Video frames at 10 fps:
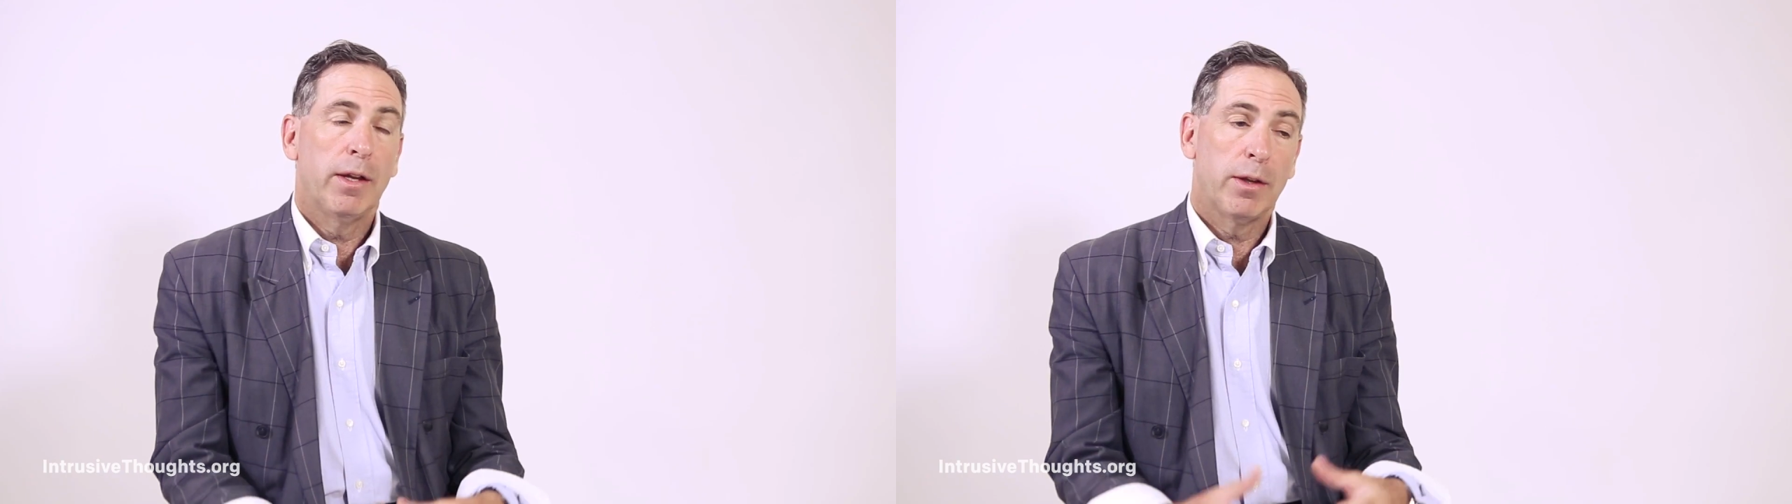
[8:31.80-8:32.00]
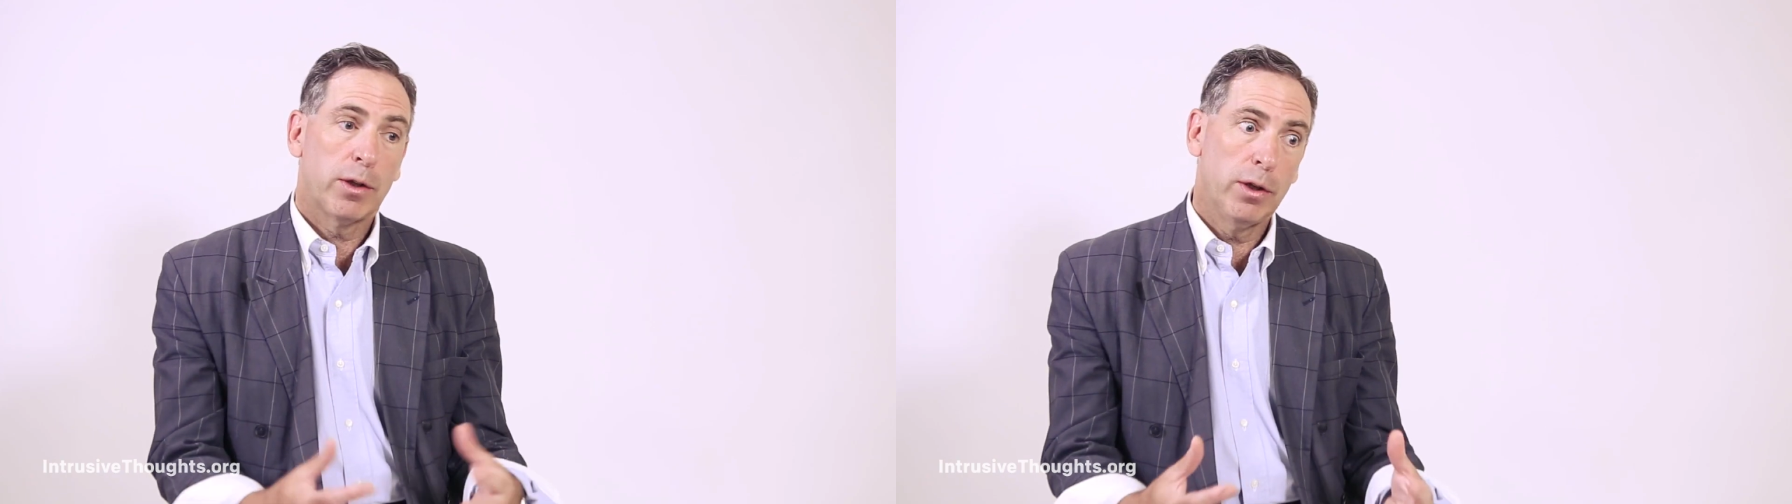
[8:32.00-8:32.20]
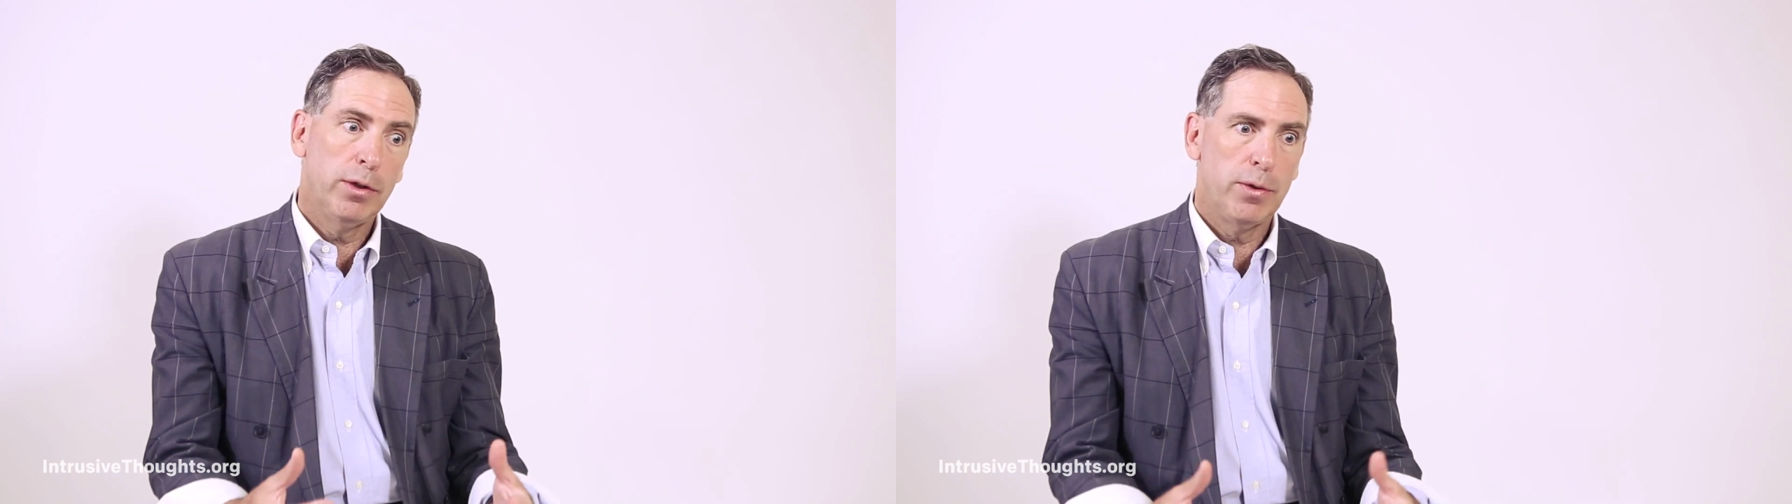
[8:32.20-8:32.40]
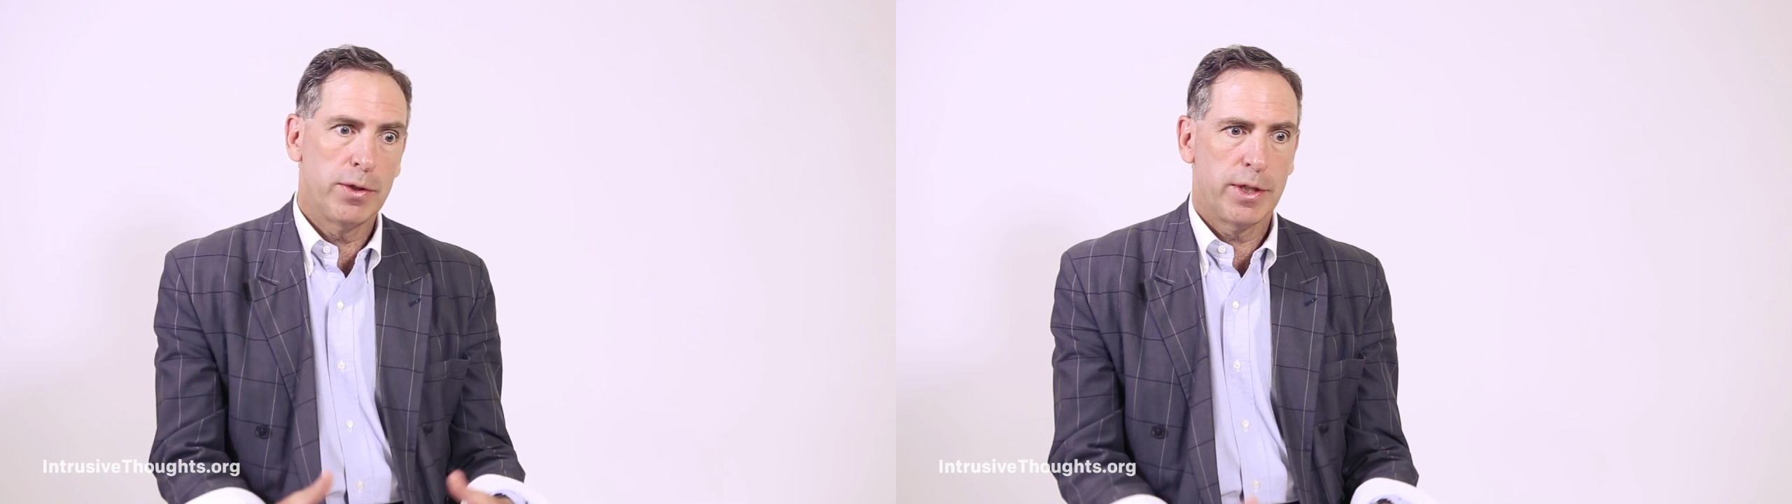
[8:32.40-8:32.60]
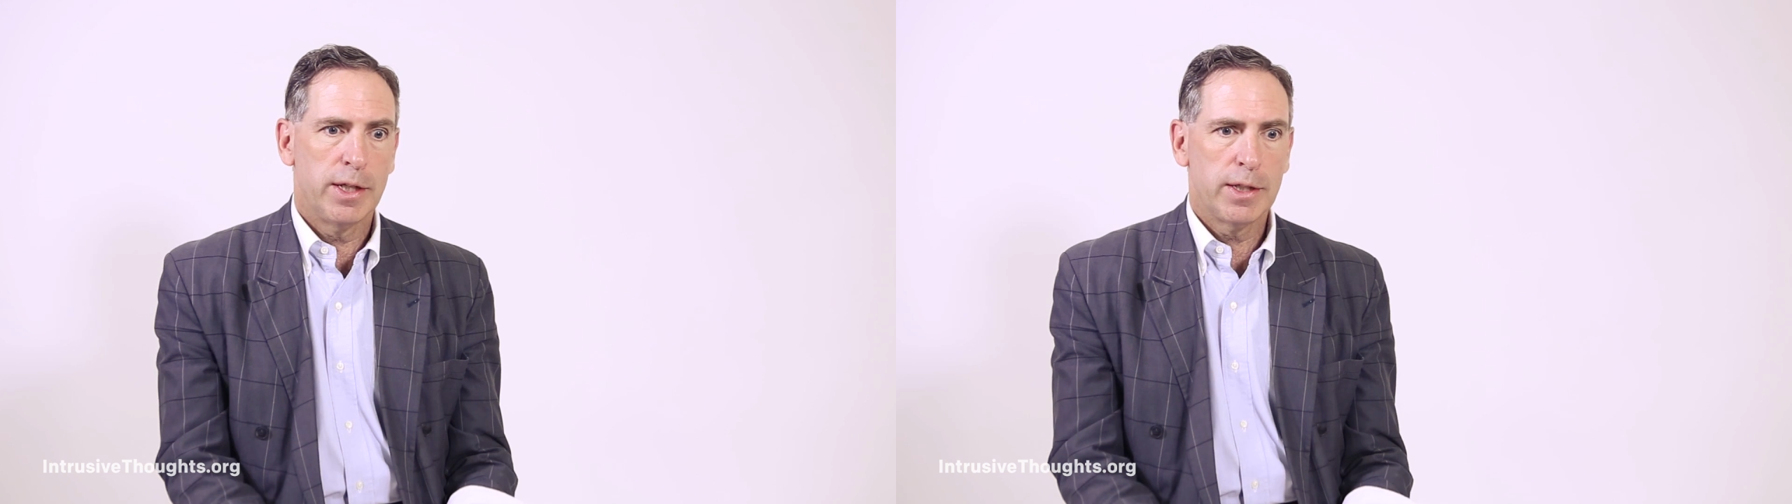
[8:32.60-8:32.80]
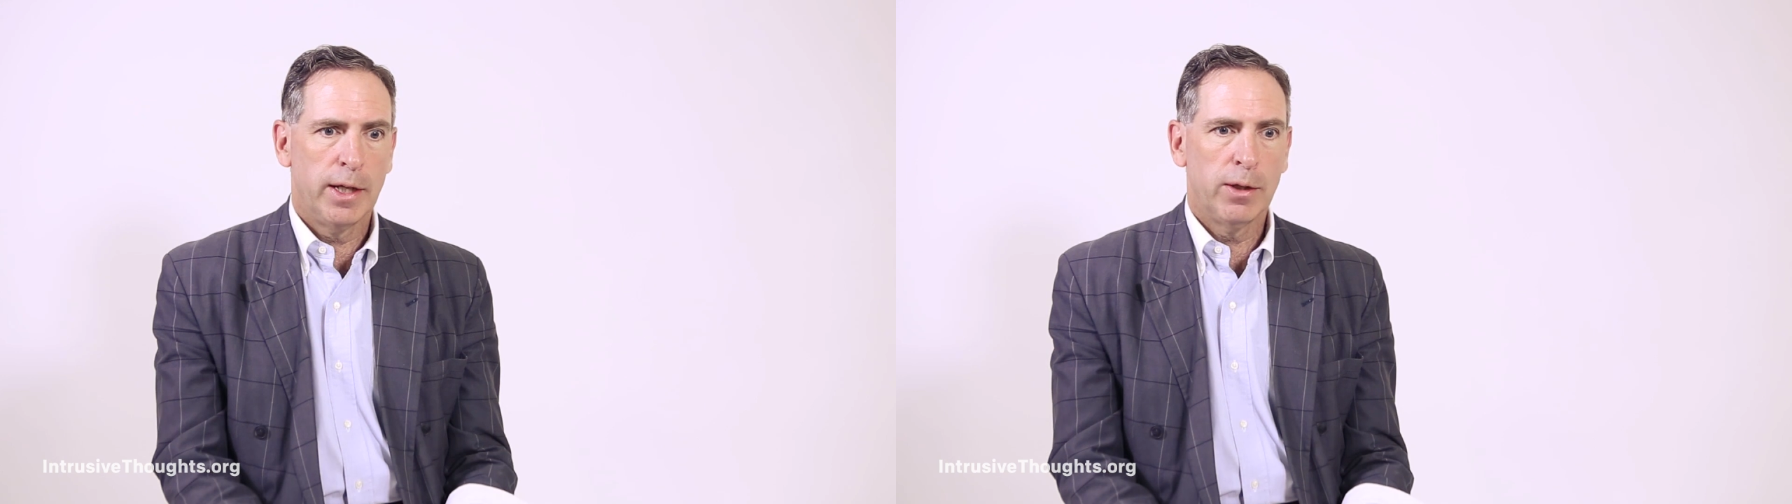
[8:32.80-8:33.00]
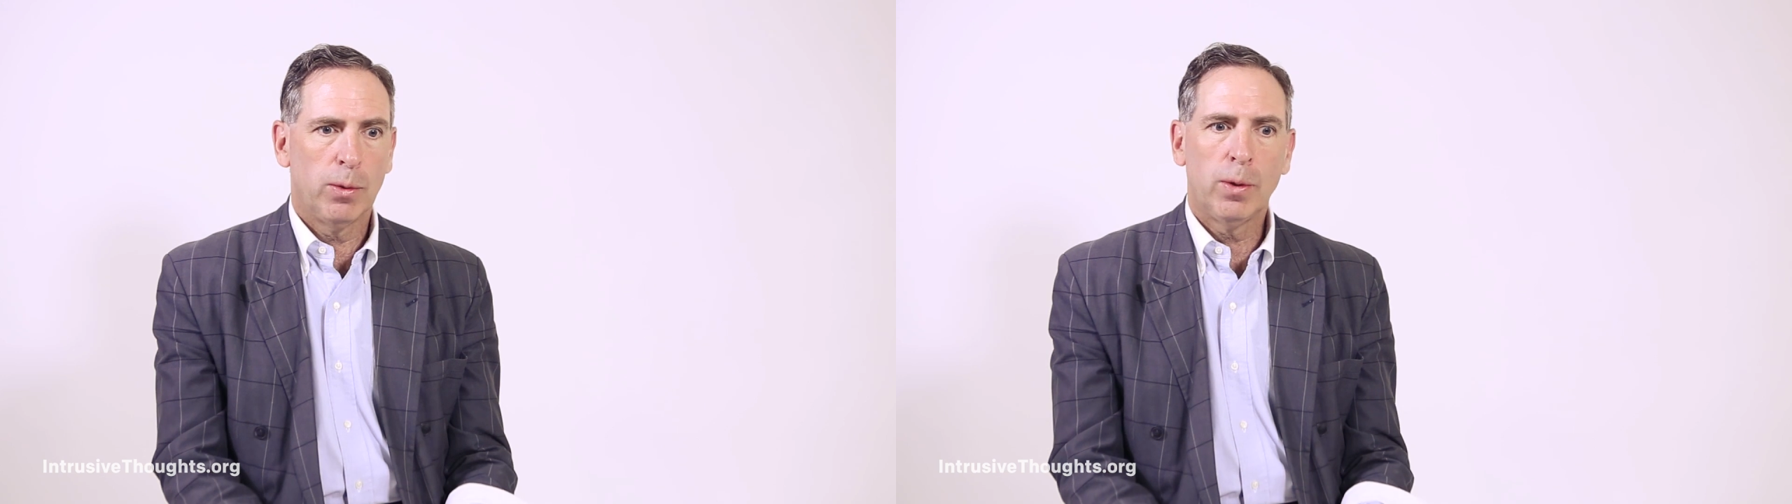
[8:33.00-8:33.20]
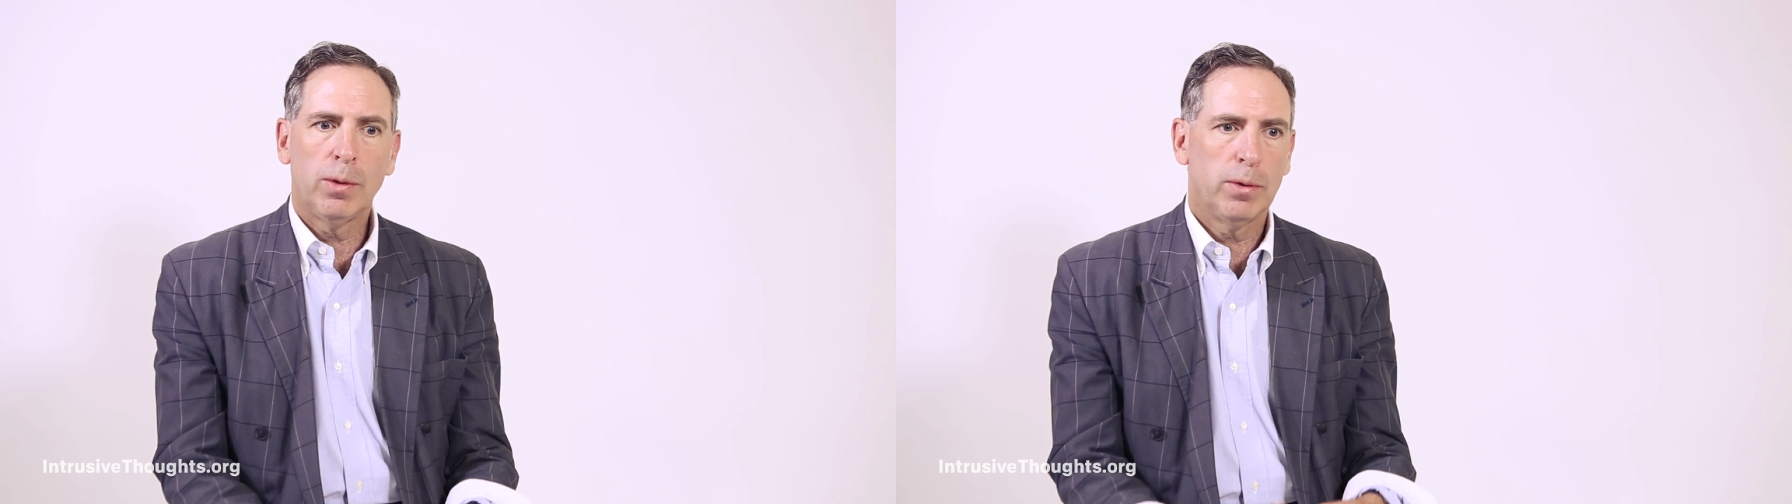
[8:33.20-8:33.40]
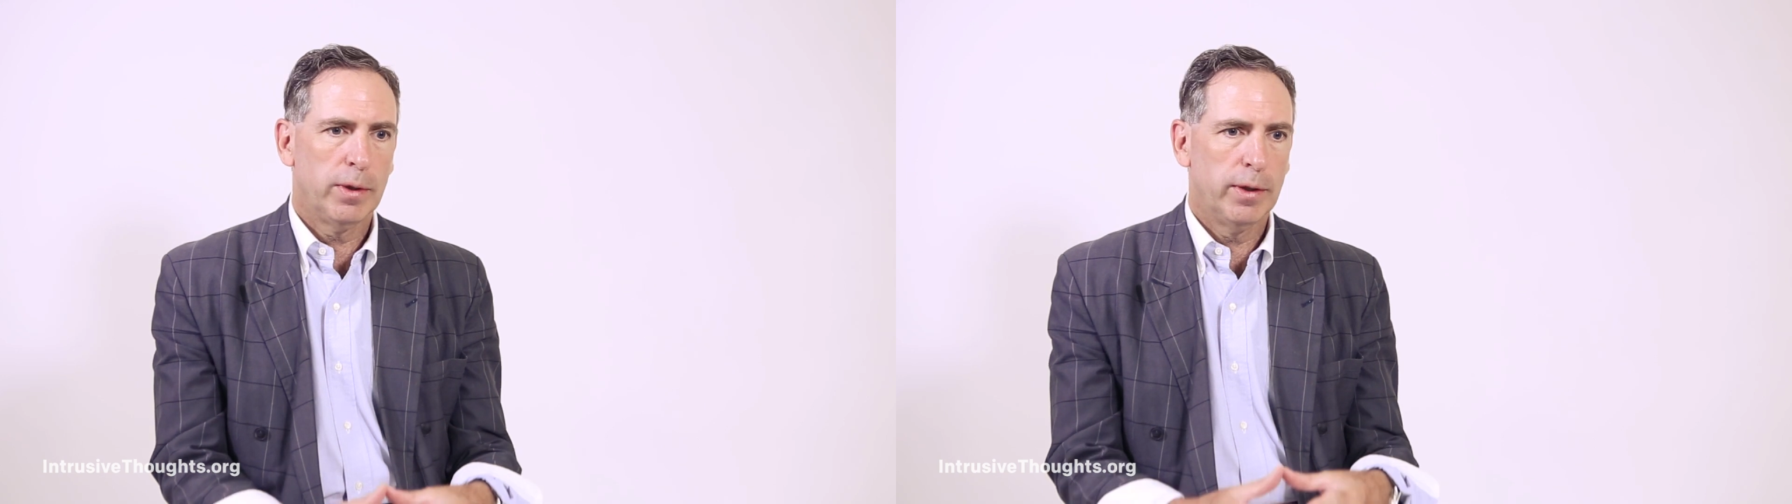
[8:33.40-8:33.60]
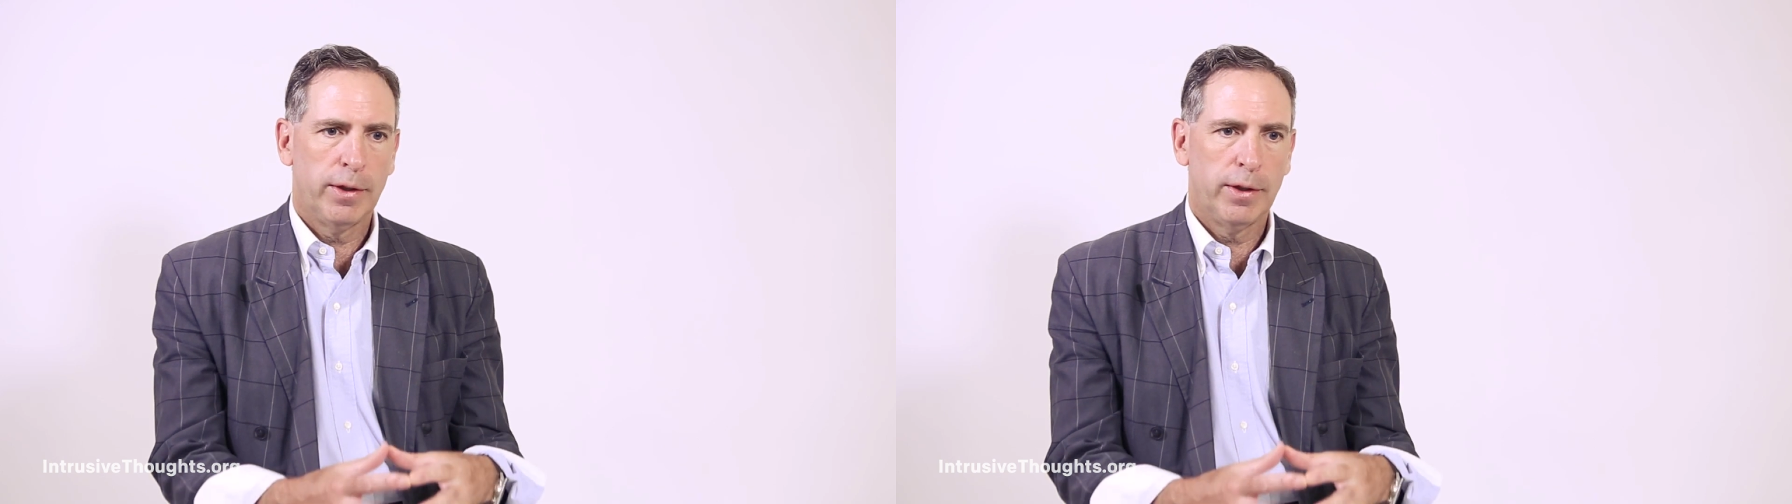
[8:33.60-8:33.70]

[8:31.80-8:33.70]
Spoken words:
The good news is, in all